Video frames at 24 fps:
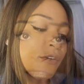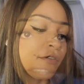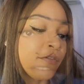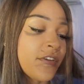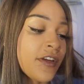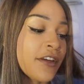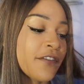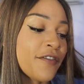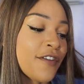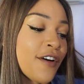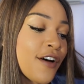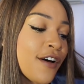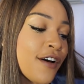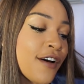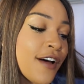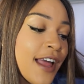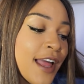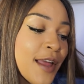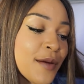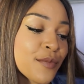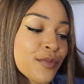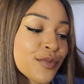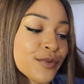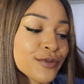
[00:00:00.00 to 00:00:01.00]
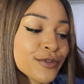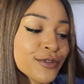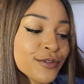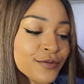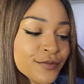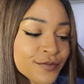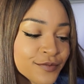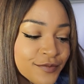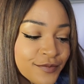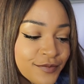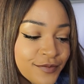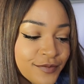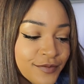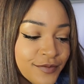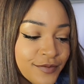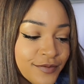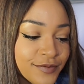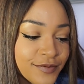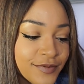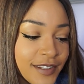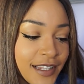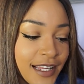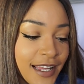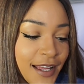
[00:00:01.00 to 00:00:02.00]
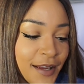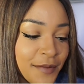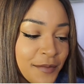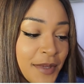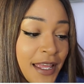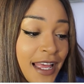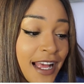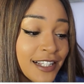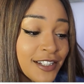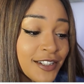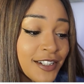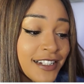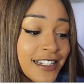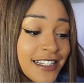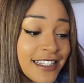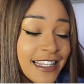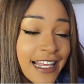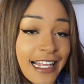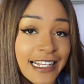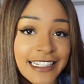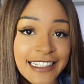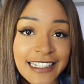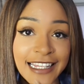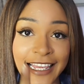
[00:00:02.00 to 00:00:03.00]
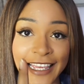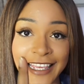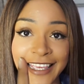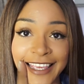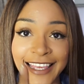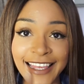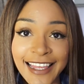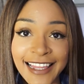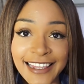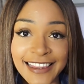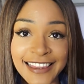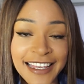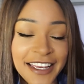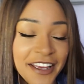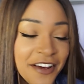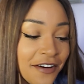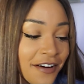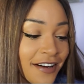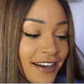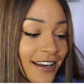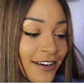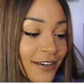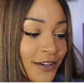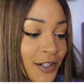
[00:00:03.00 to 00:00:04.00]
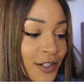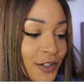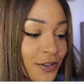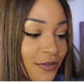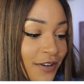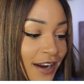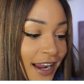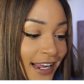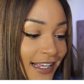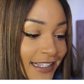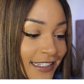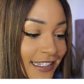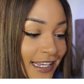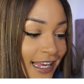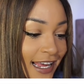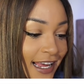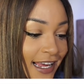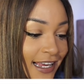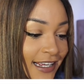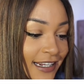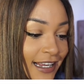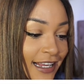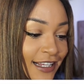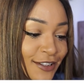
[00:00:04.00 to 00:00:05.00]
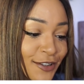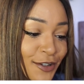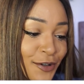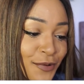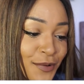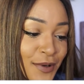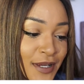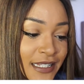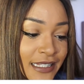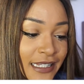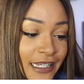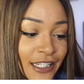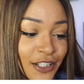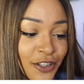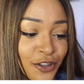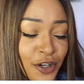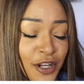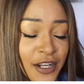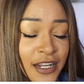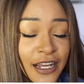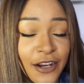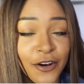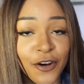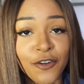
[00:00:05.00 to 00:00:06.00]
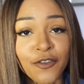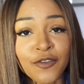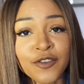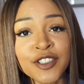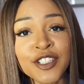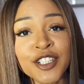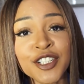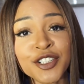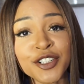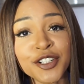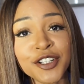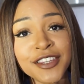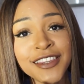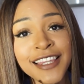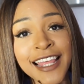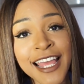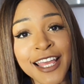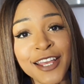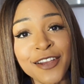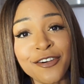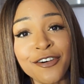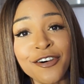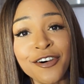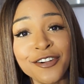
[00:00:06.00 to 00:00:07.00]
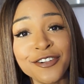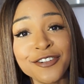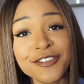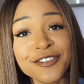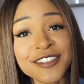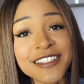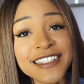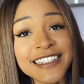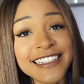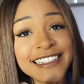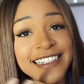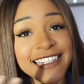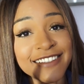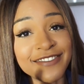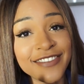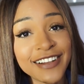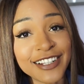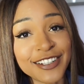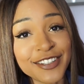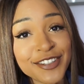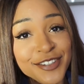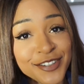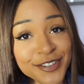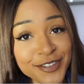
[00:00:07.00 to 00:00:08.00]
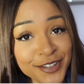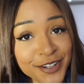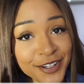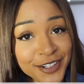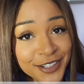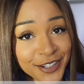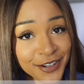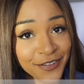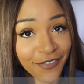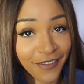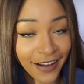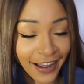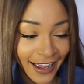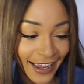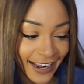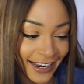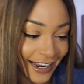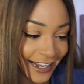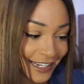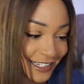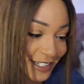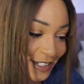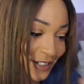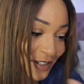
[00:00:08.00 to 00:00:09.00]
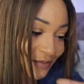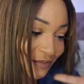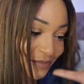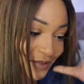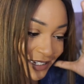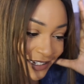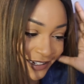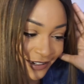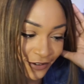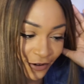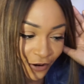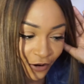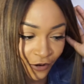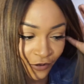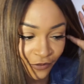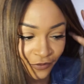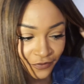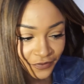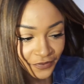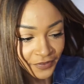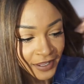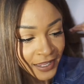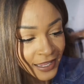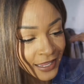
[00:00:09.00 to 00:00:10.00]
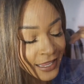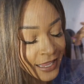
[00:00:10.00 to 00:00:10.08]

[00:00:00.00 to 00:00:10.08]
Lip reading: Favor, hey boo. He actually said take care. Thank God I was right. And as always, I enjoyed our conversation. Thank God, though, since they've accused us of our energy being off.